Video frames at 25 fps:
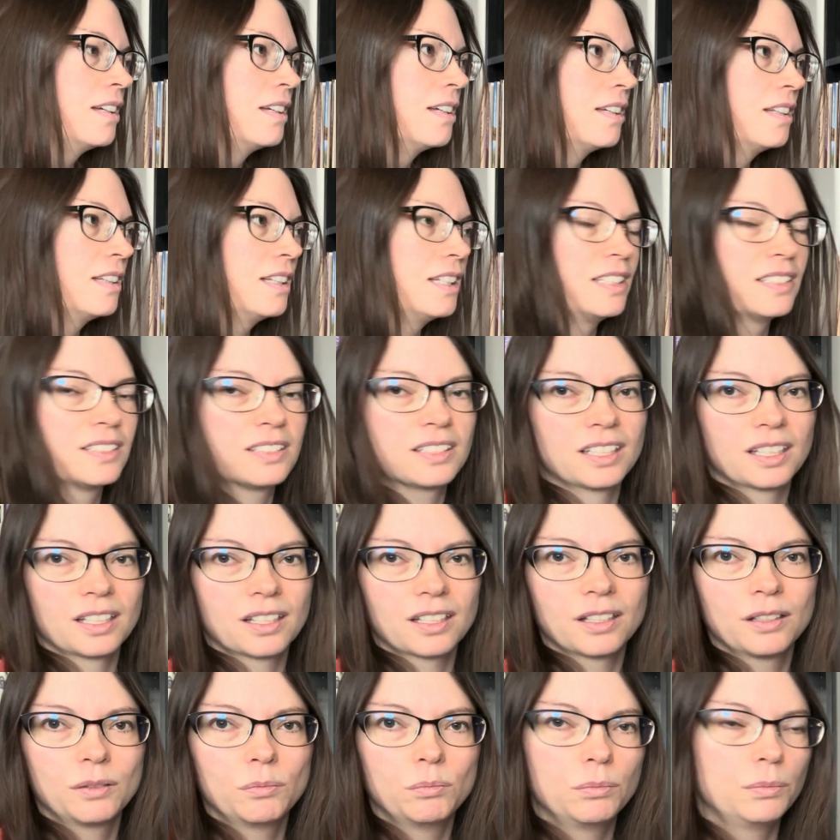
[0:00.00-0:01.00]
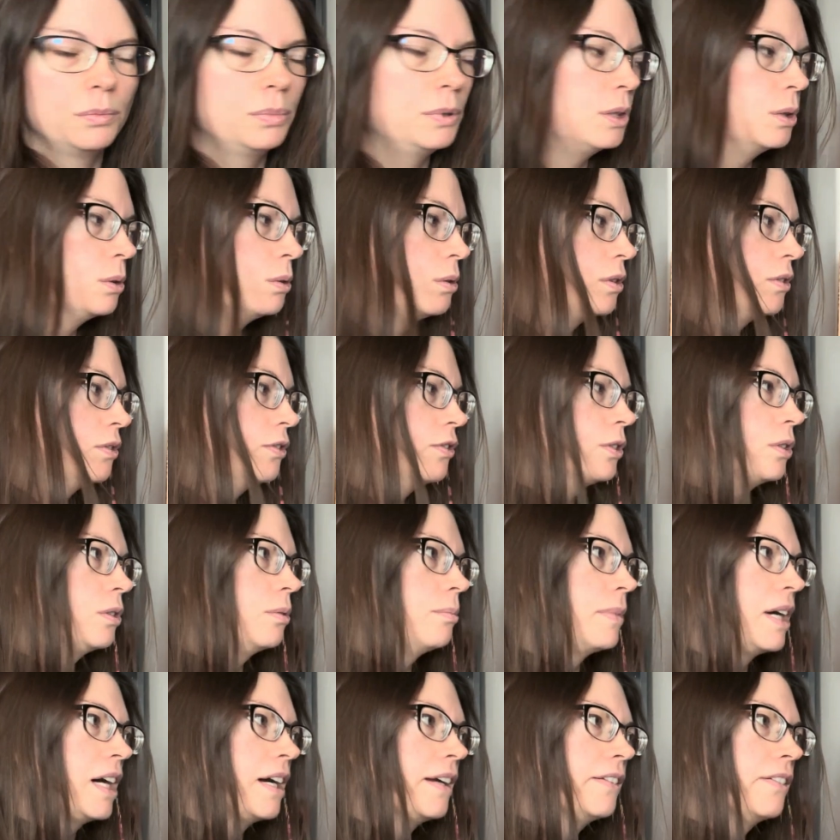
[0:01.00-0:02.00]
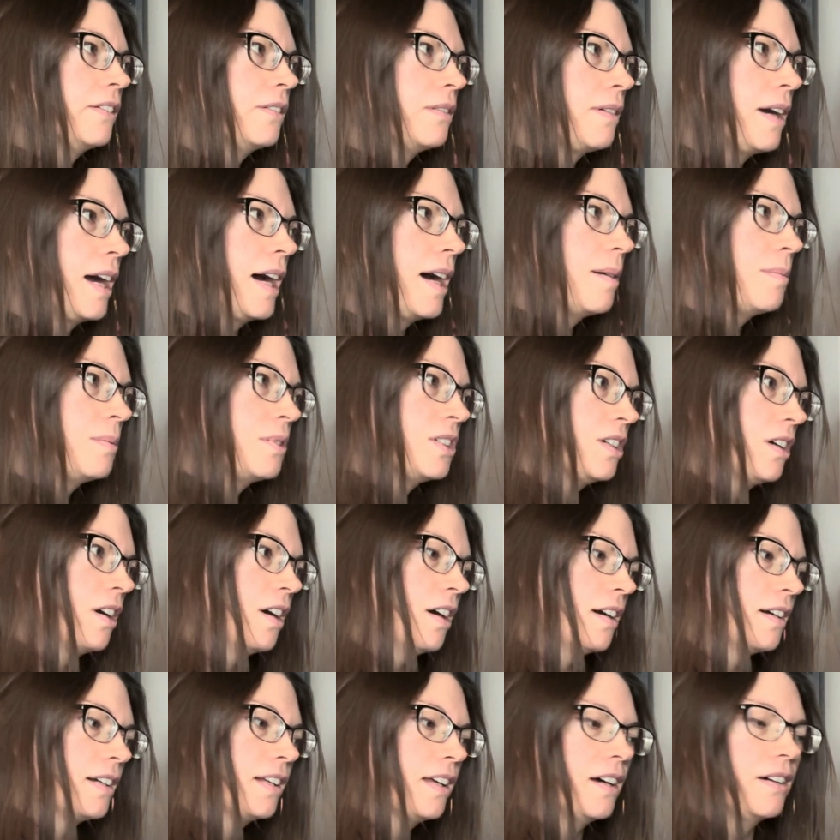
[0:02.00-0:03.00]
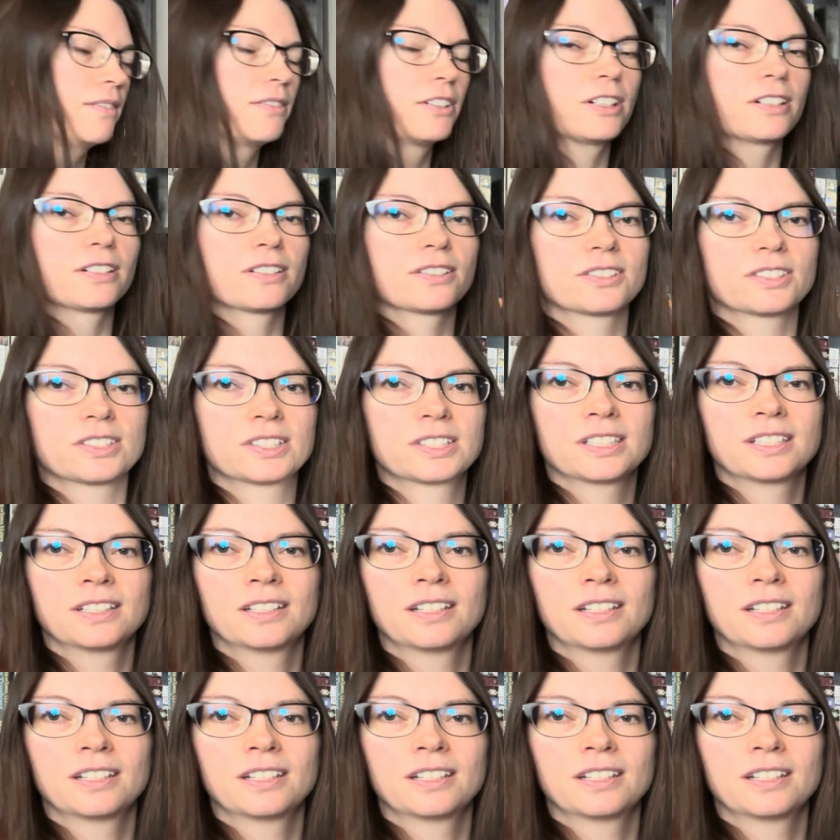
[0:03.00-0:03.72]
These like beautiful mylar wrapped hardcovers.